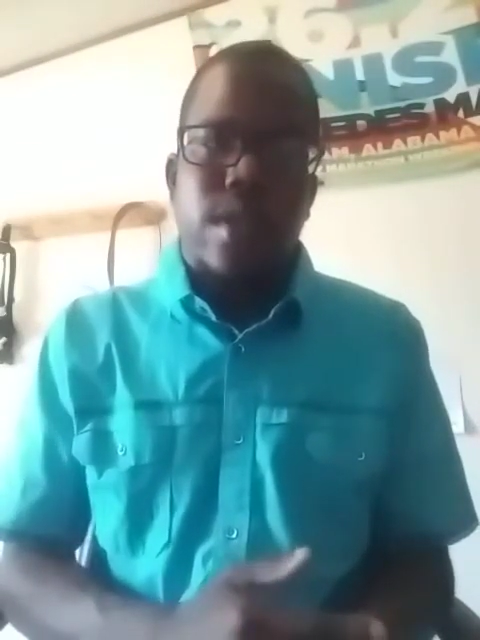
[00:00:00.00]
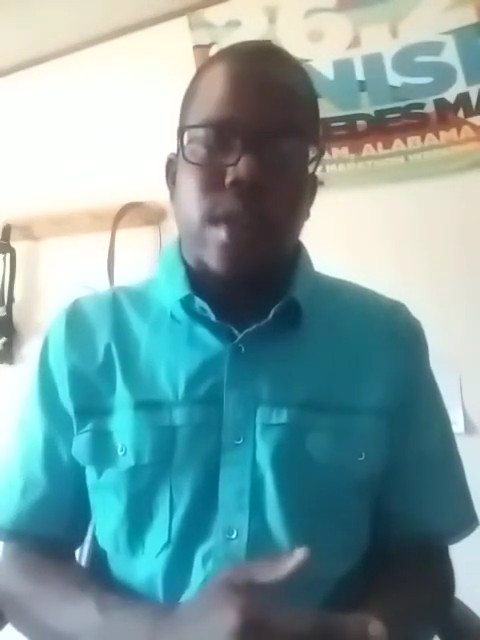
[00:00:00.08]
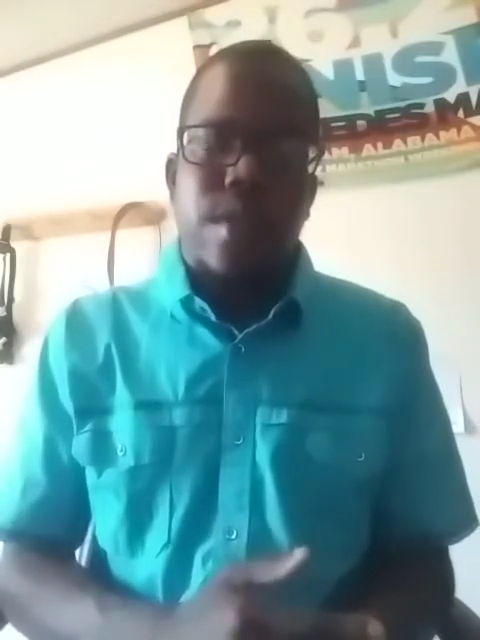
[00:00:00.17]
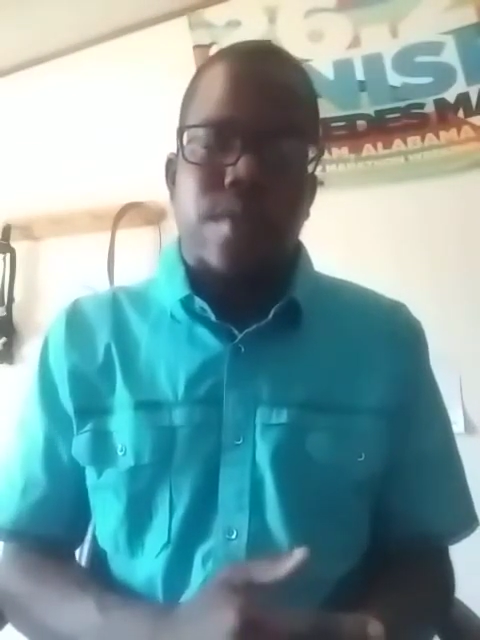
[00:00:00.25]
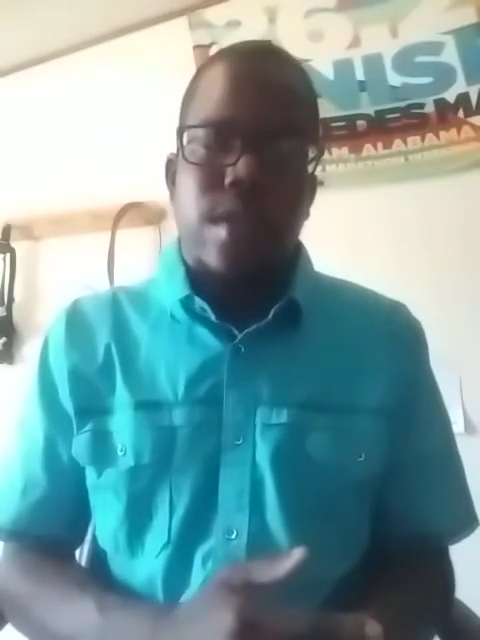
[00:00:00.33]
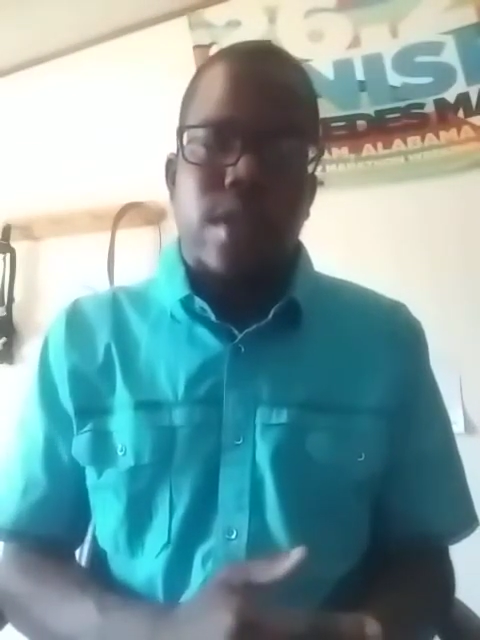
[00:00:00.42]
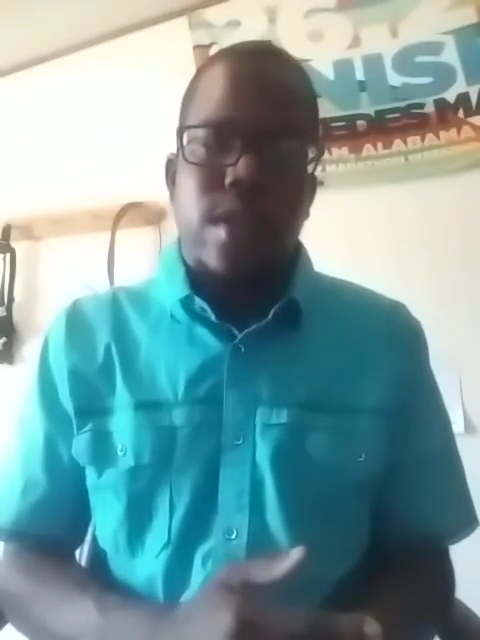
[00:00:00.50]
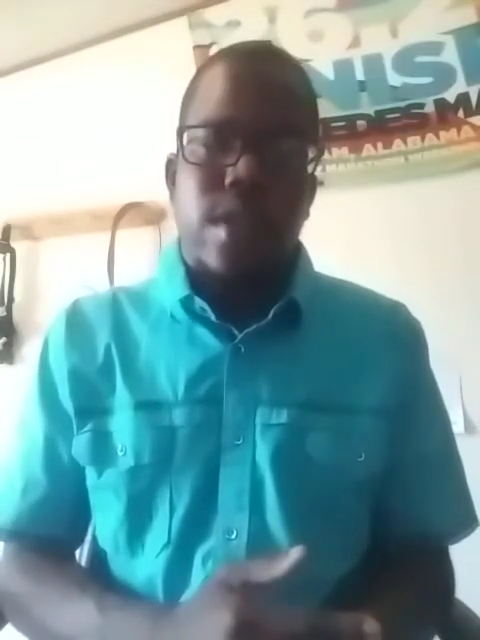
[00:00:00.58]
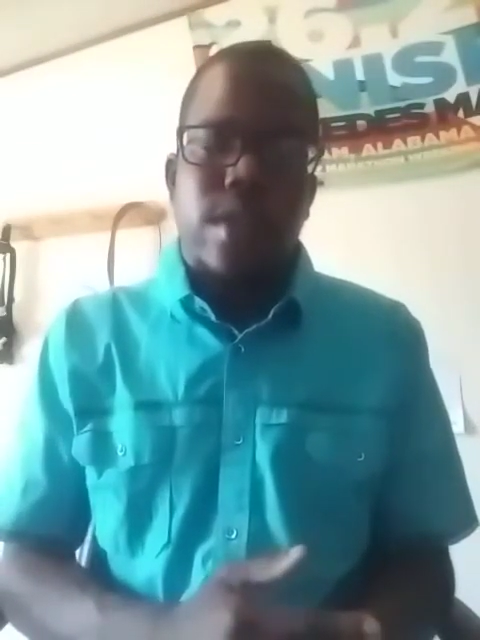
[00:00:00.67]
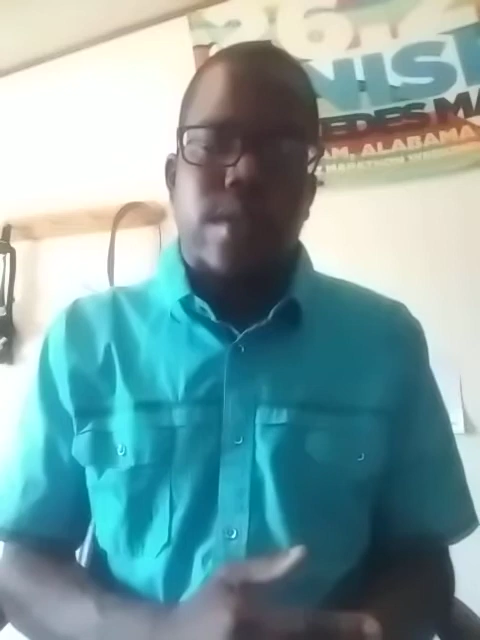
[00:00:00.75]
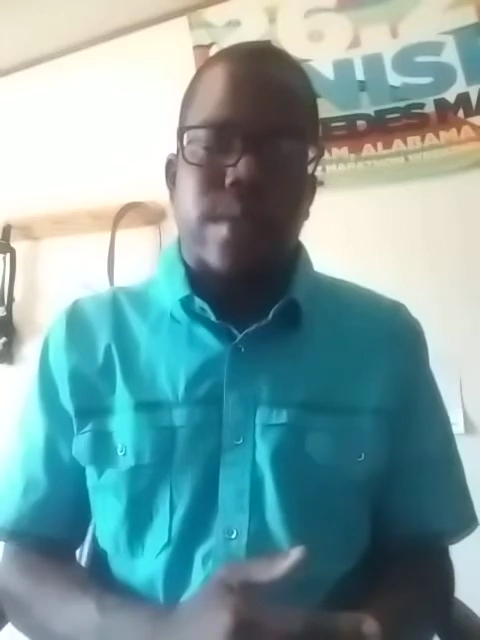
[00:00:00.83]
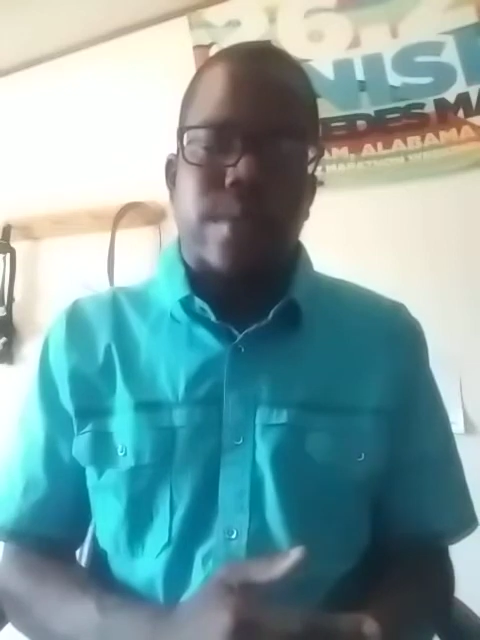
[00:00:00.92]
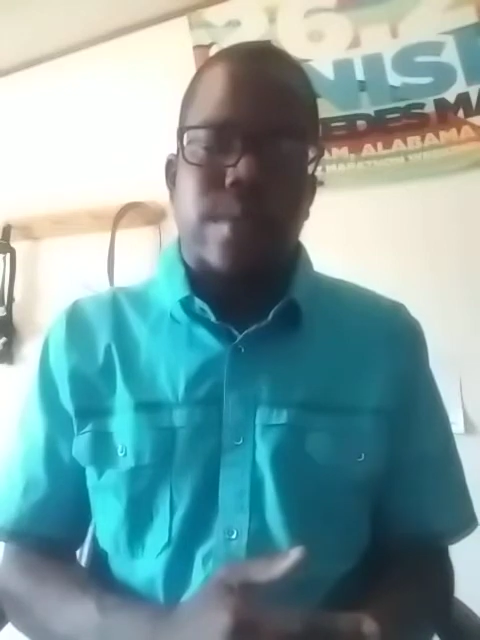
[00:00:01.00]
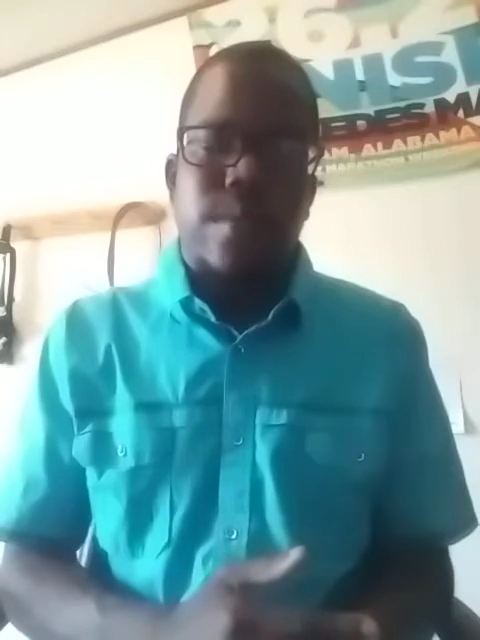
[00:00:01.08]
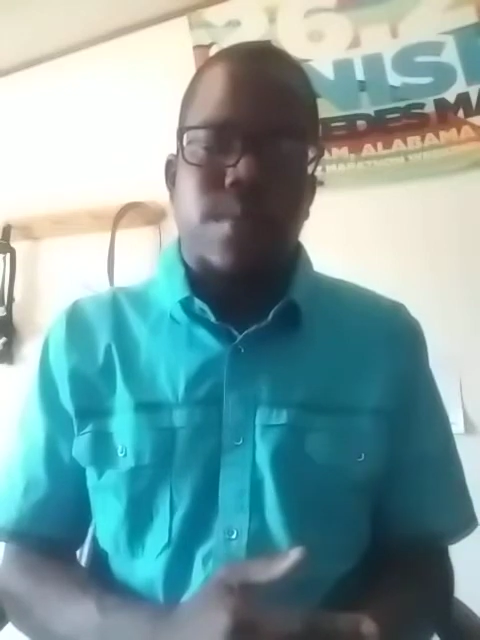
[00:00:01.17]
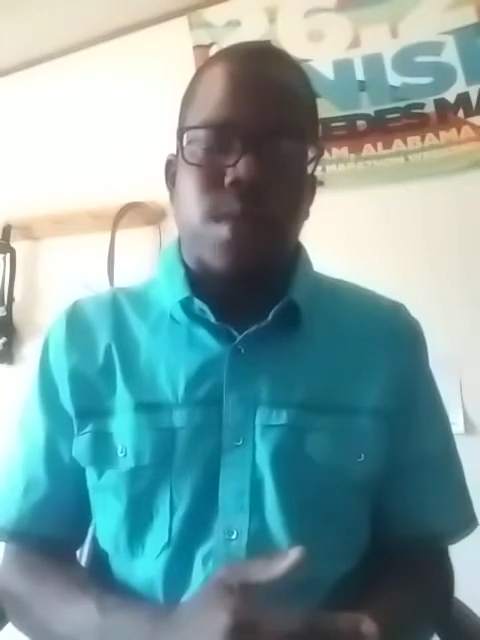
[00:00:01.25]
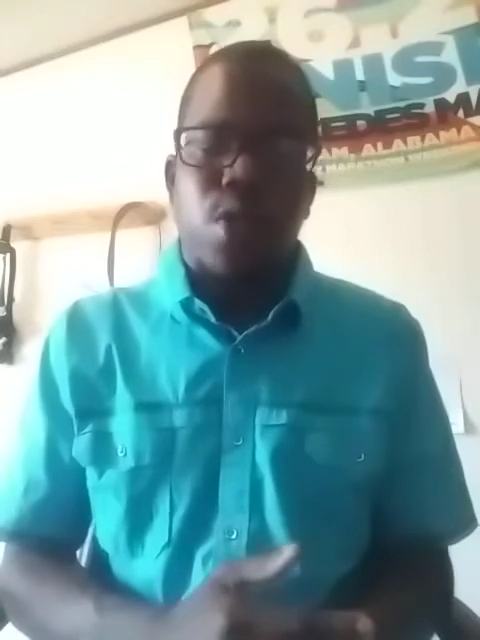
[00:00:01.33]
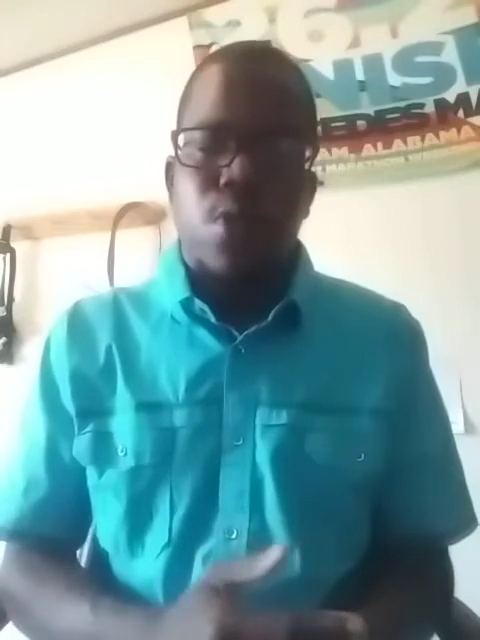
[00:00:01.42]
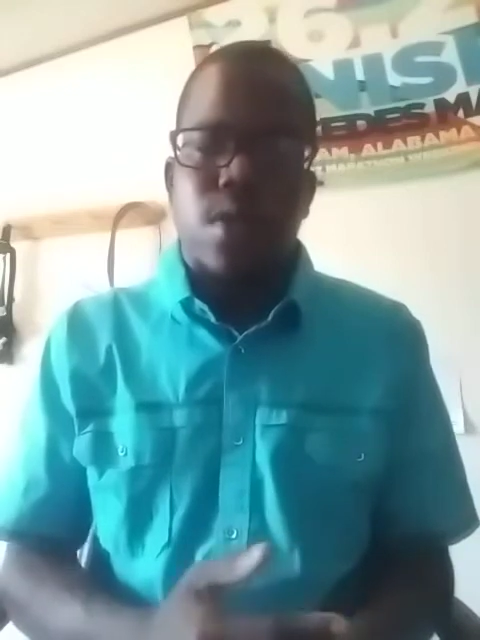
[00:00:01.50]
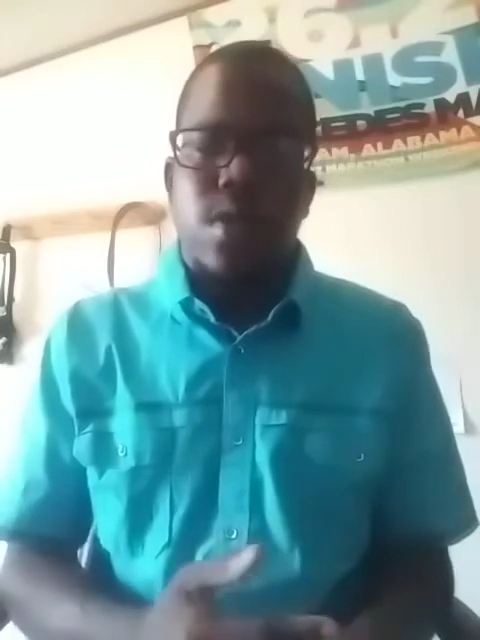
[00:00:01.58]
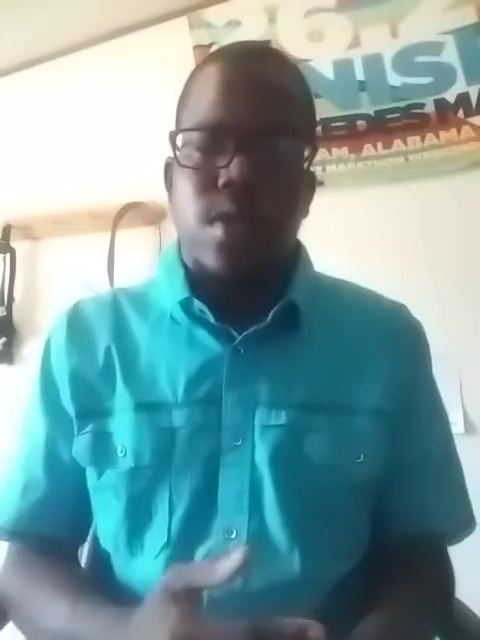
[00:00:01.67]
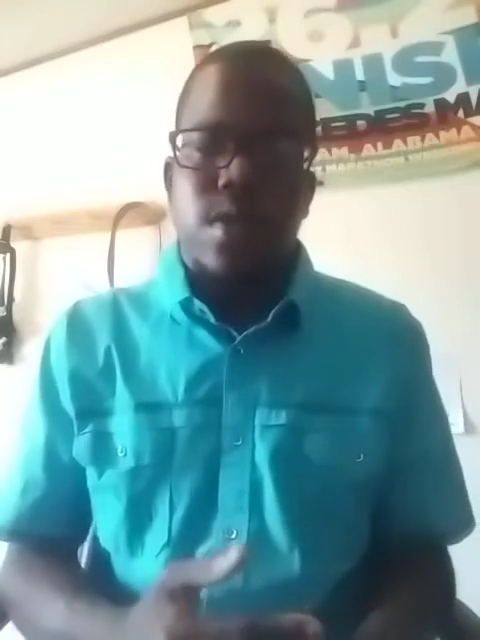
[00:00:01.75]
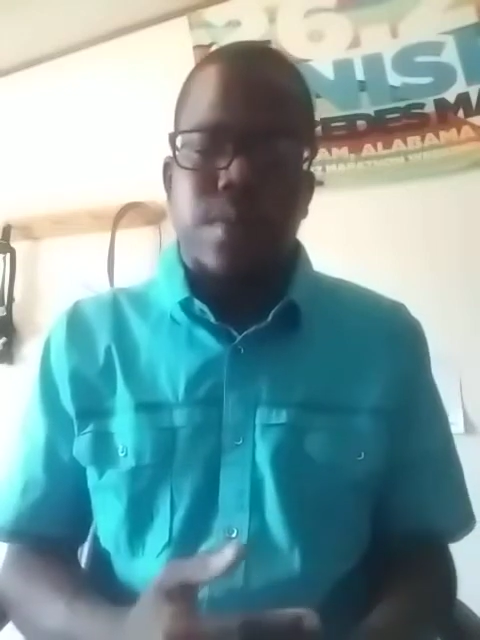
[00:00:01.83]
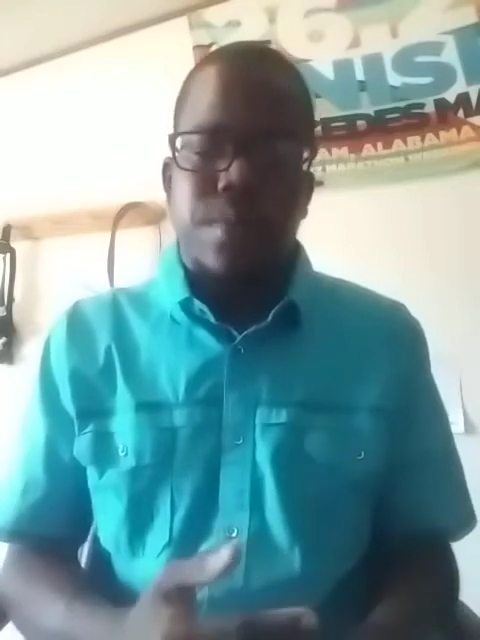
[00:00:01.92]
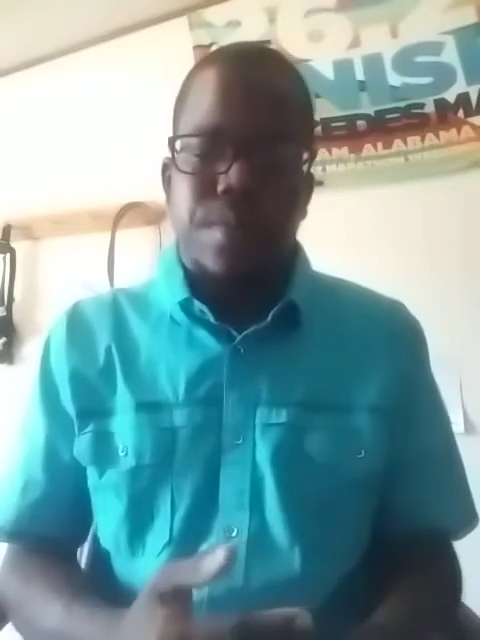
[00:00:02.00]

of the source.